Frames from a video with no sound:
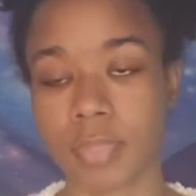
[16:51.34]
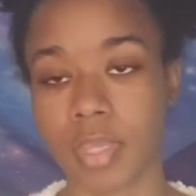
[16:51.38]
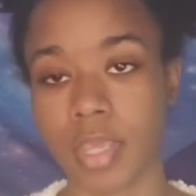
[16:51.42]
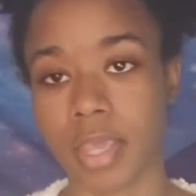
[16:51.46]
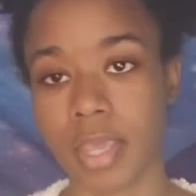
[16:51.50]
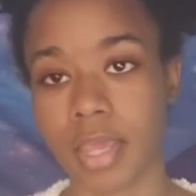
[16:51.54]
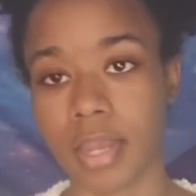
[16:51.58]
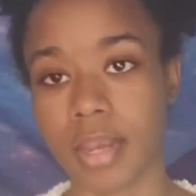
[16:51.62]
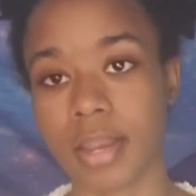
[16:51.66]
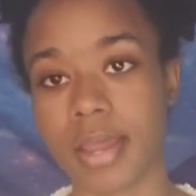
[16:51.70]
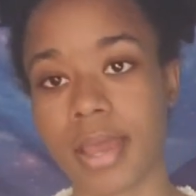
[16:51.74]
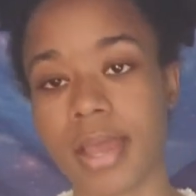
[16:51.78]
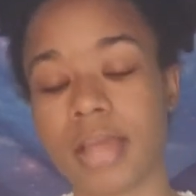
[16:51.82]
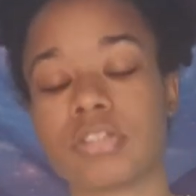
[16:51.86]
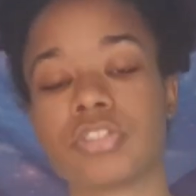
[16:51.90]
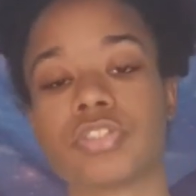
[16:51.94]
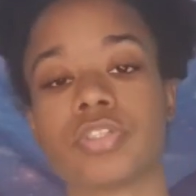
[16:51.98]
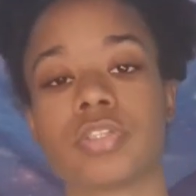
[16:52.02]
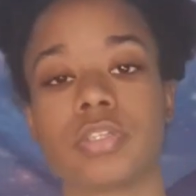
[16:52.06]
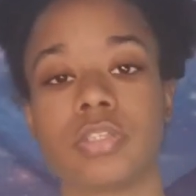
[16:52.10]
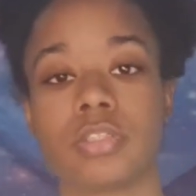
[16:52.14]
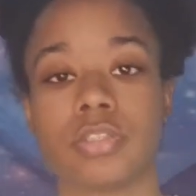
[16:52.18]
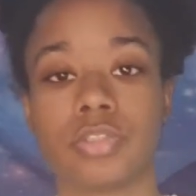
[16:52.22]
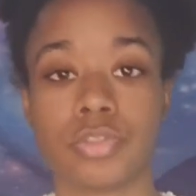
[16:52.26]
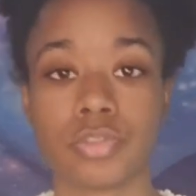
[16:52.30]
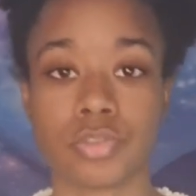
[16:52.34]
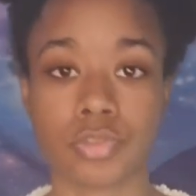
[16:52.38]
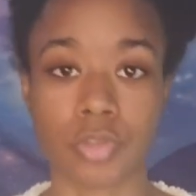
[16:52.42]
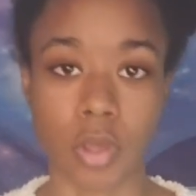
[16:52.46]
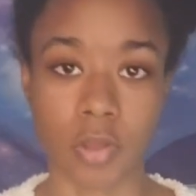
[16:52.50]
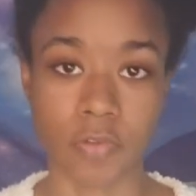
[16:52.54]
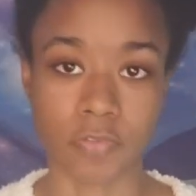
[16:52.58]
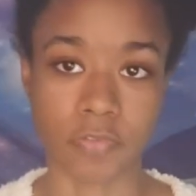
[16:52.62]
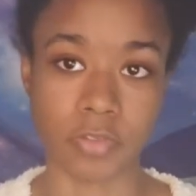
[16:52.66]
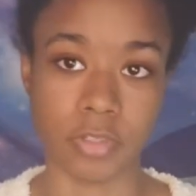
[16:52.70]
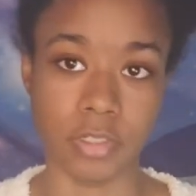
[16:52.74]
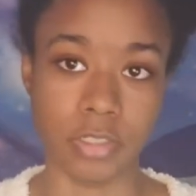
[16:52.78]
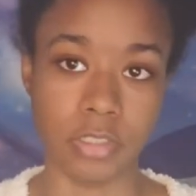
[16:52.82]
It naturally
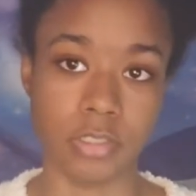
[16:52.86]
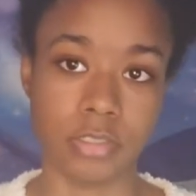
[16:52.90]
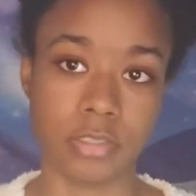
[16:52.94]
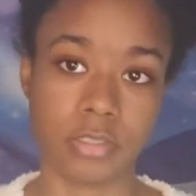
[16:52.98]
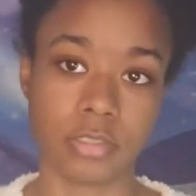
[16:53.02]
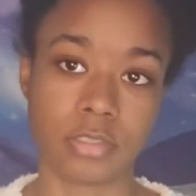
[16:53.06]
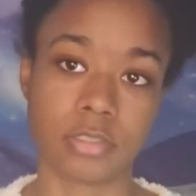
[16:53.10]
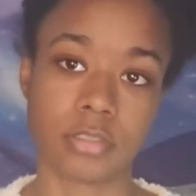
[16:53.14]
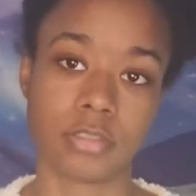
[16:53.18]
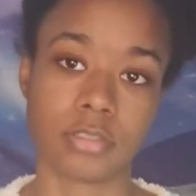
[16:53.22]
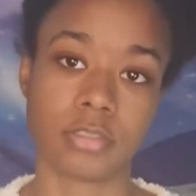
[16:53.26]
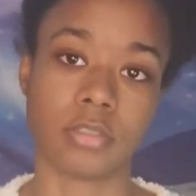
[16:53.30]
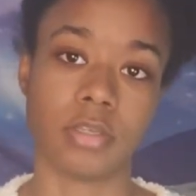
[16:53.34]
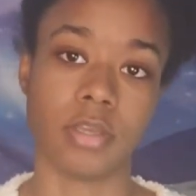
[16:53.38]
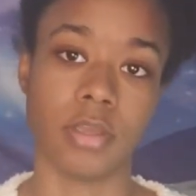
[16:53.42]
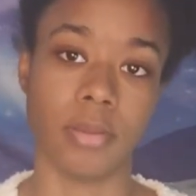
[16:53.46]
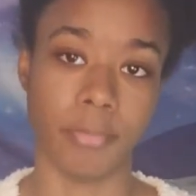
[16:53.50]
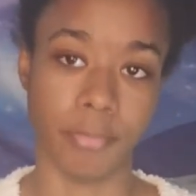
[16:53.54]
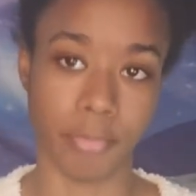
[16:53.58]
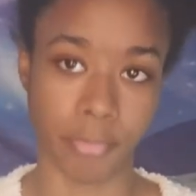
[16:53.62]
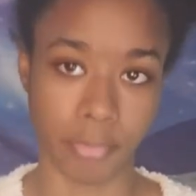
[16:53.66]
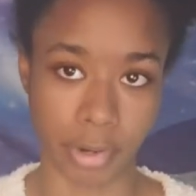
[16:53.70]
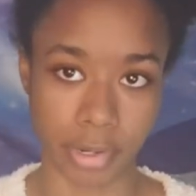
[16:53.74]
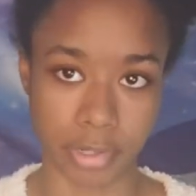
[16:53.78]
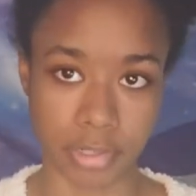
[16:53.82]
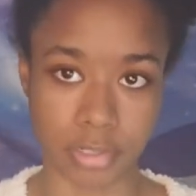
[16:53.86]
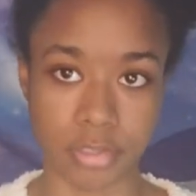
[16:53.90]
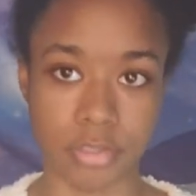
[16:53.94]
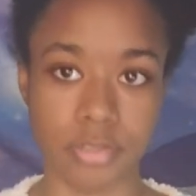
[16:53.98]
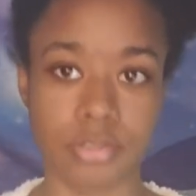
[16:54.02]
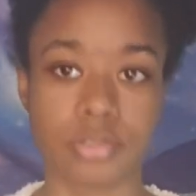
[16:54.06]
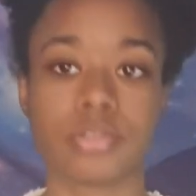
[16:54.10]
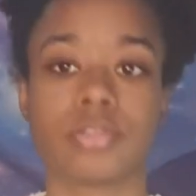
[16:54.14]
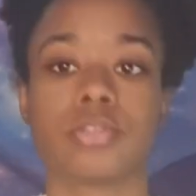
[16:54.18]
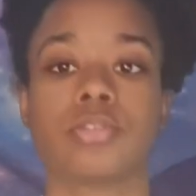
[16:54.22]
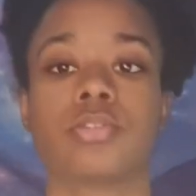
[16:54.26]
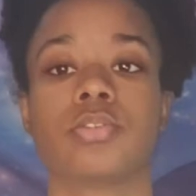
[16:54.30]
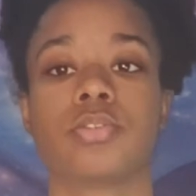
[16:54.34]
softens and
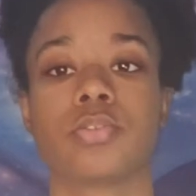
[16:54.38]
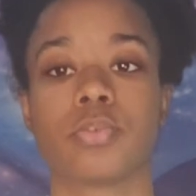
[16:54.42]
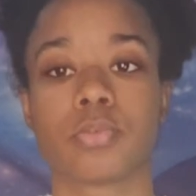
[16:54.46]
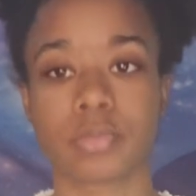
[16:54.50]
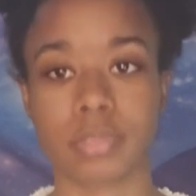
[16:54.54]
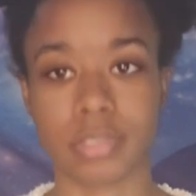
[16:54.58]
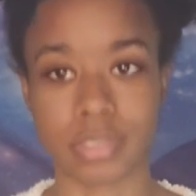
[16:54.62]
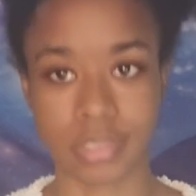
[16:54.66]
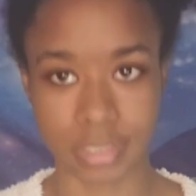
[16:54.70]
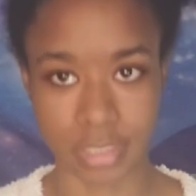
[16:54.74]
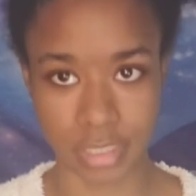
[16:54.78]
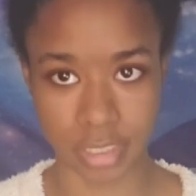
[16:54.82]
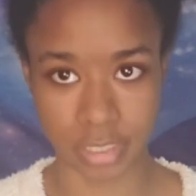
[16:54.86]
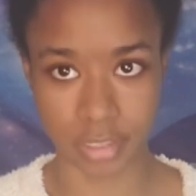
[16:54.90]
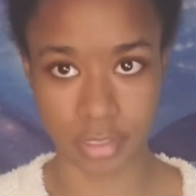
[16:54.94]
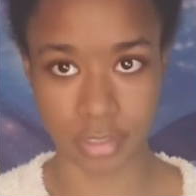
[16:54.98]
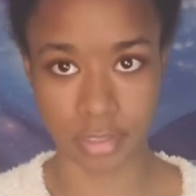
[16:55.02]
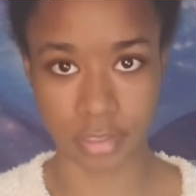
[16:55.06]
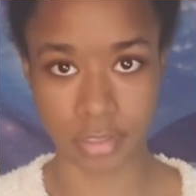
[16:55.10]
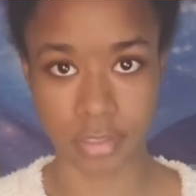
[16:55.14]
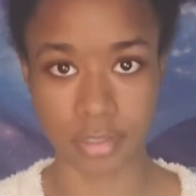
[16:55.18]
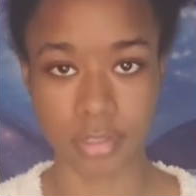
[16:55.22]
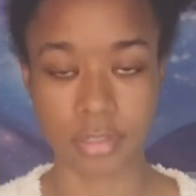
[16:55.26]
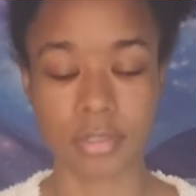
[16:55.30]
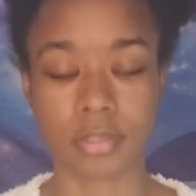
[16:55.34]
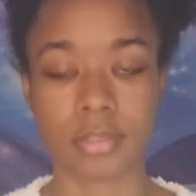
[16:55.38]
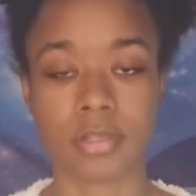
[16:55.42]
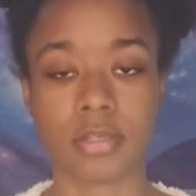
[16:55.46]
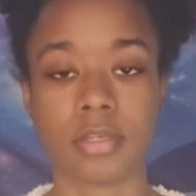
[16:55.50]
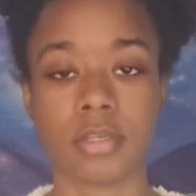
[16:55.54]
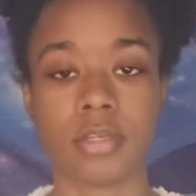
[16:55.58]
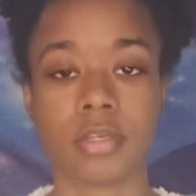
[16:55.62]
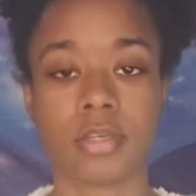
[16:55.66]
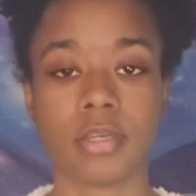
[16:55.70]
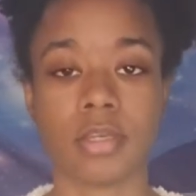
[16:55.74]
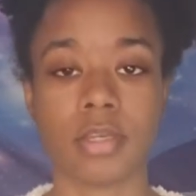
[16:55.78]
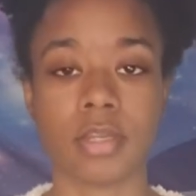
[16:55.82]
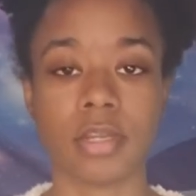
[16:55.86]
brightens the skin.
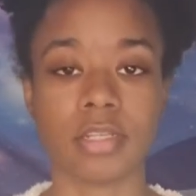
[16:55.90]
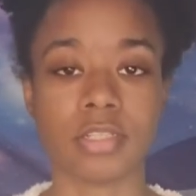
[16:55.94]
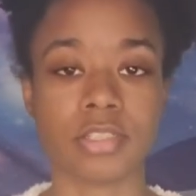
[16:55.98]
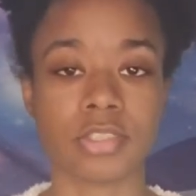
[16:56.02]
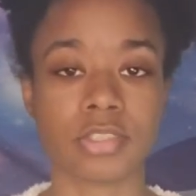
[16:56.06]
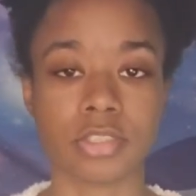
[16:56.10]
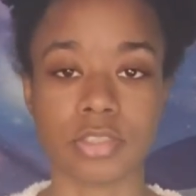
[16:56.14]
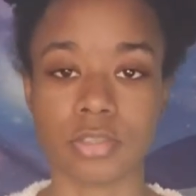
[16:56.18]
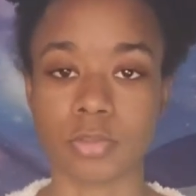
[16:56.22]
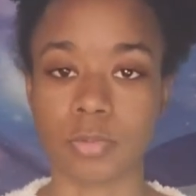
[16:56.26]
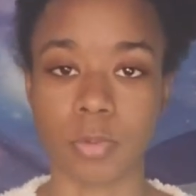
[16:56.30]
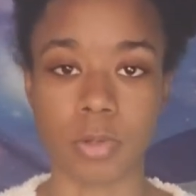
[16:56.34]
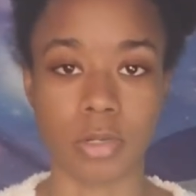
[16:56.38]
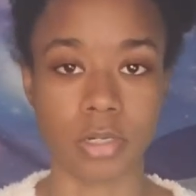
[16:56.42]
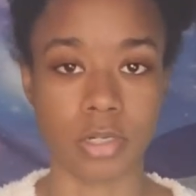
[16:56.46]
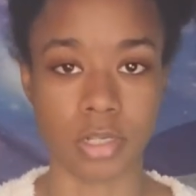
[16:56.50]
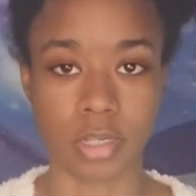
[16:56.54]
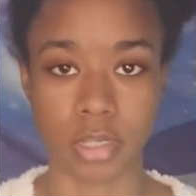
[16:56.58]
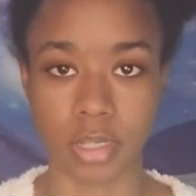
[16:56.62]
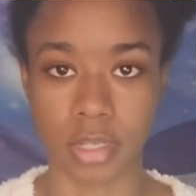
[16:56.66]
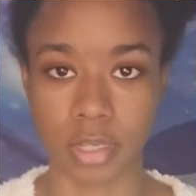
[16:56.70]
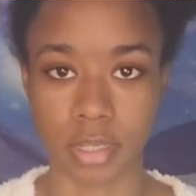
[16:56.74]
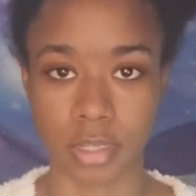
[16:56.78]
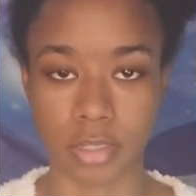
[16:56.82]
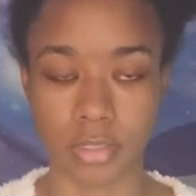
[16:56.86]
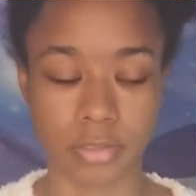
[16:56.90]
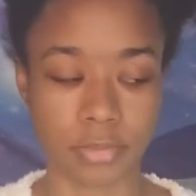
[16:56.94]
It's just one clay.